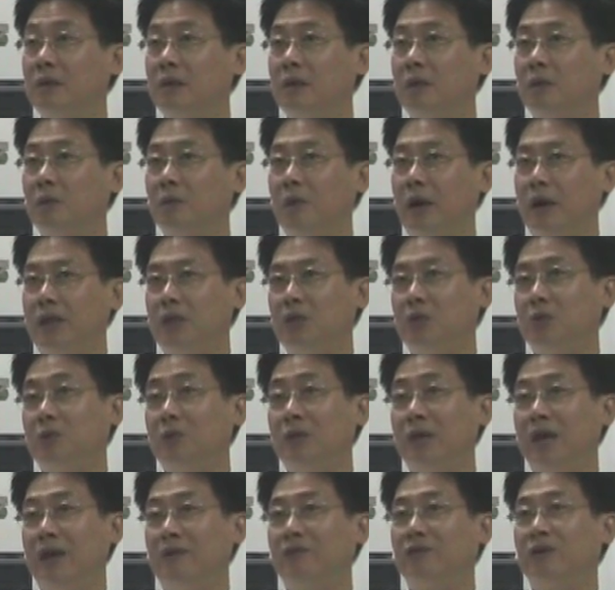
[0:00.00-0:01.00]
why do we
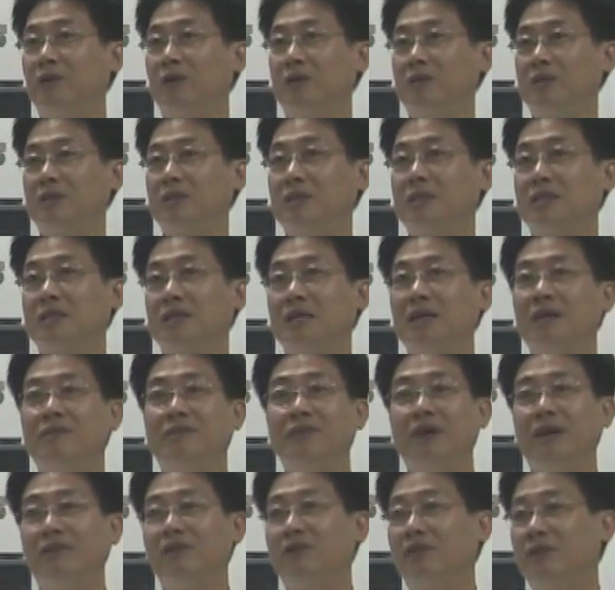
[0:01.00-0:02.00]
have crosses? We
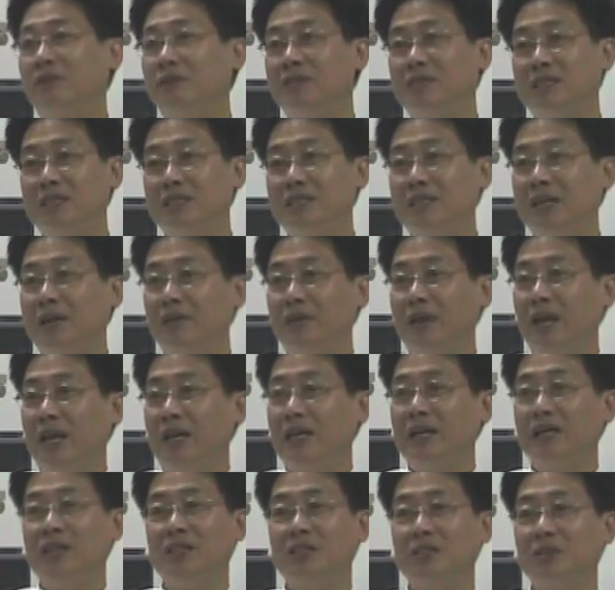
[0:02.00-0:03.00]
have crosses in our
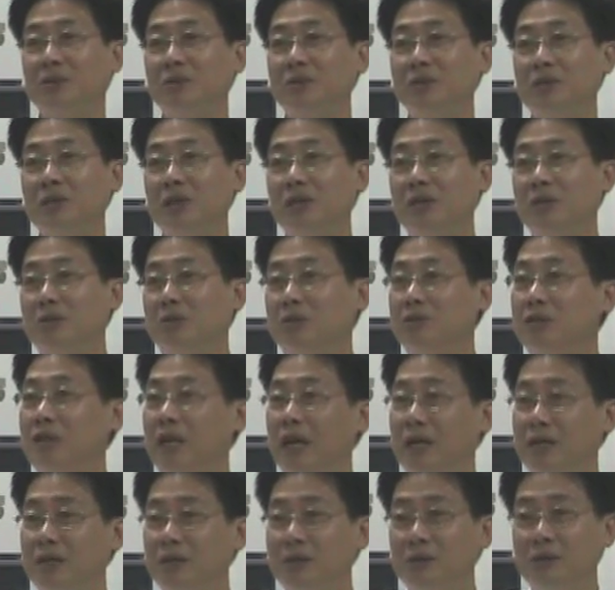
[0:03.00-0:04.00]
Catholic schools to
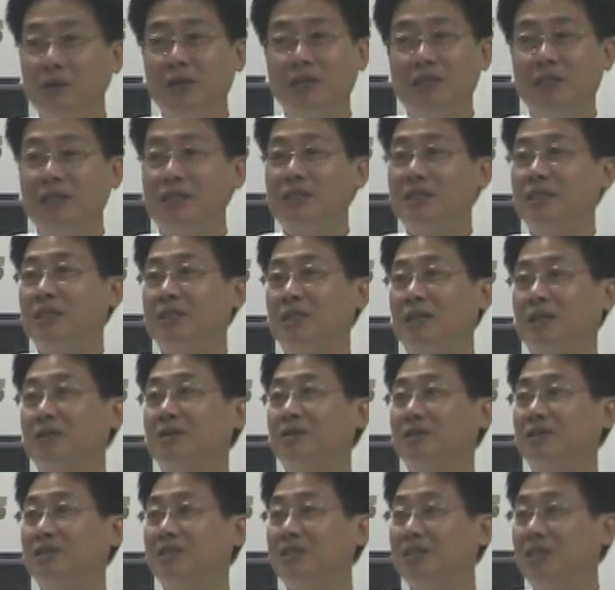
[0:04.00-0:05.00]
tell you this is a
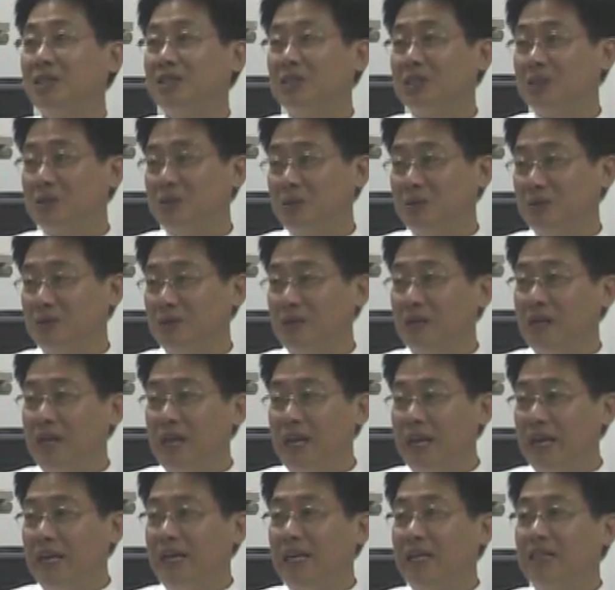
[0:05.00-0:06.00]
Christian school.
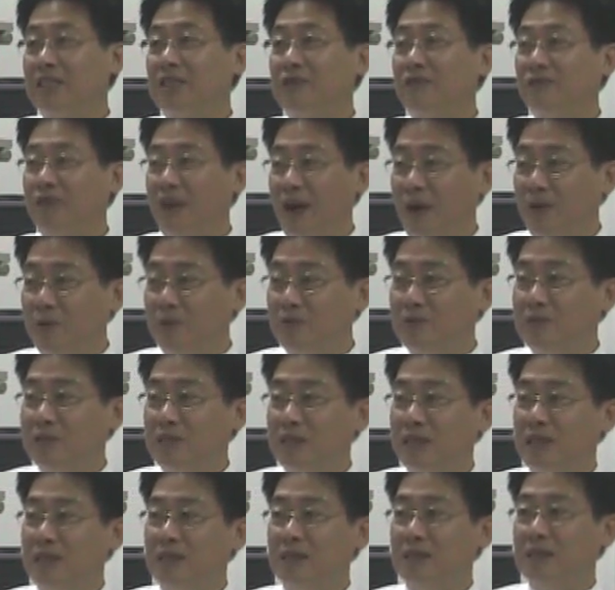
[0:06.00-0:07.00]
It is
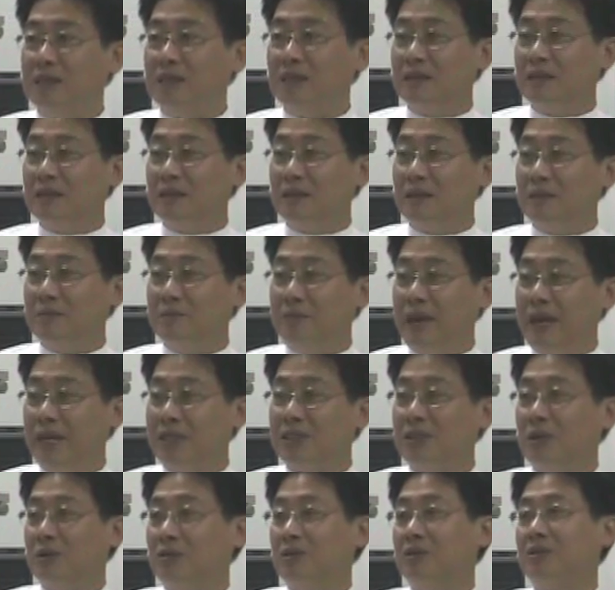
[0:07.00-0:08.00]
founded
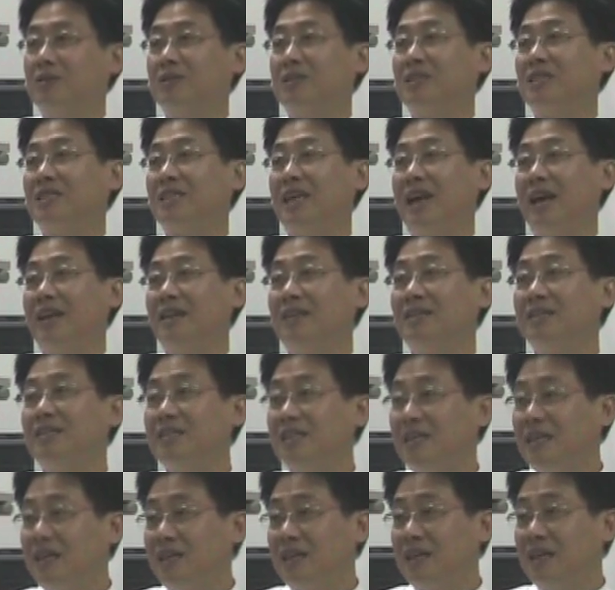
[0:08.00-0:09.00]
based on
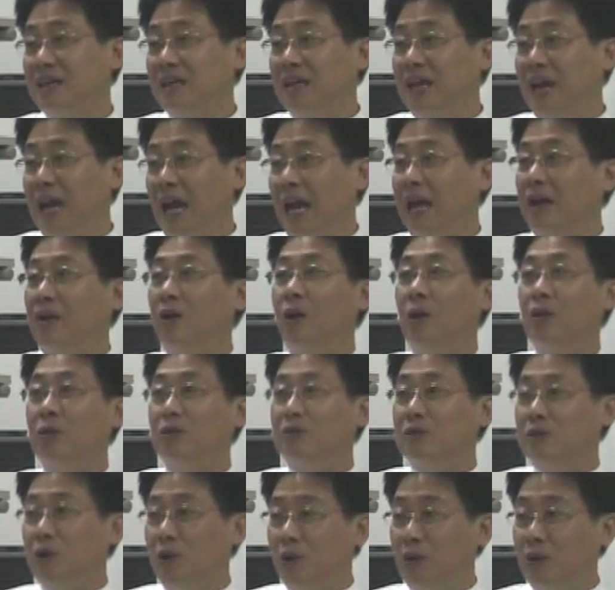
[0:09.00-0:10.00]
Christianity. And
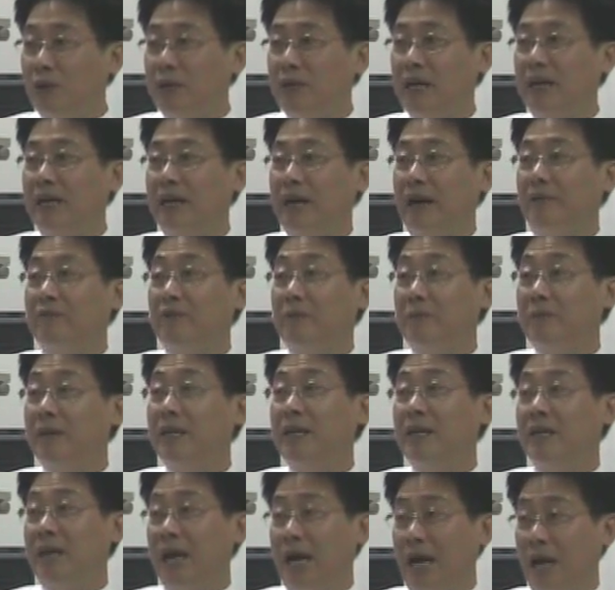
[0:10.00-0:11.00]
although the
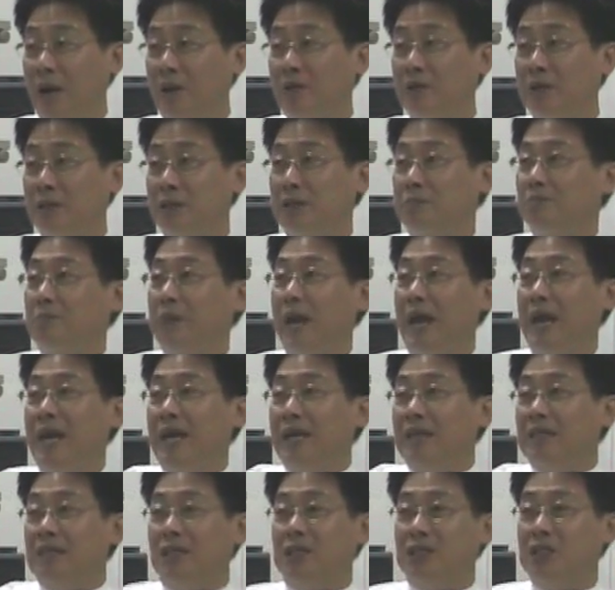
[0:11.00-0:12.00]
government now is
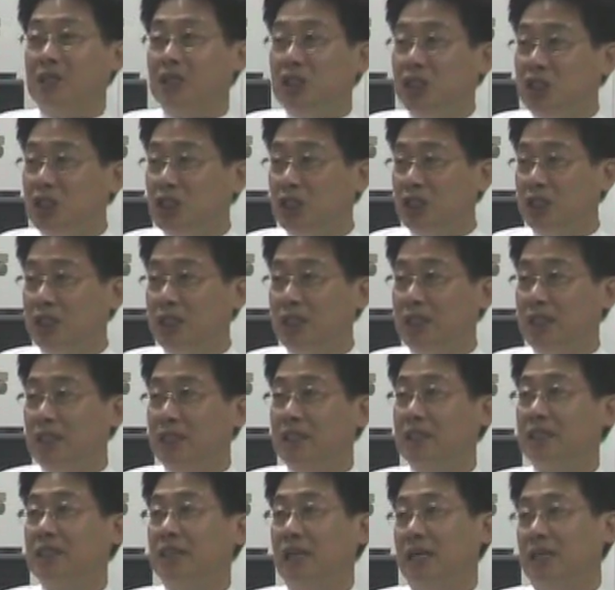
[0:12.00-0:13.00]
paying the
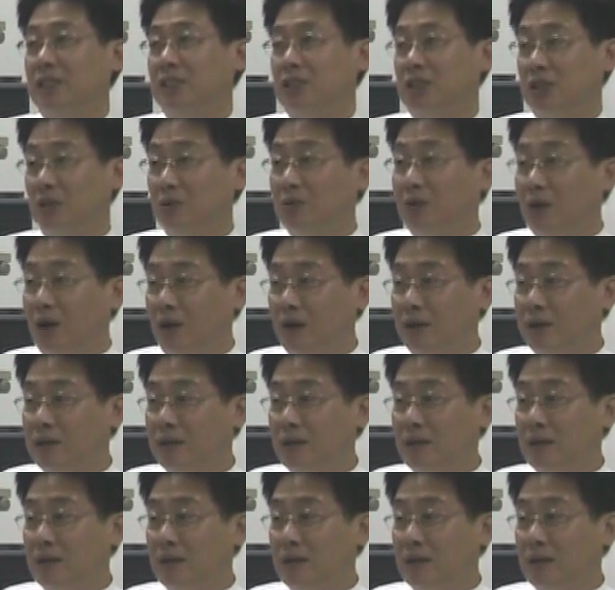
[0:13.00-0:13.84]
teachers and so on,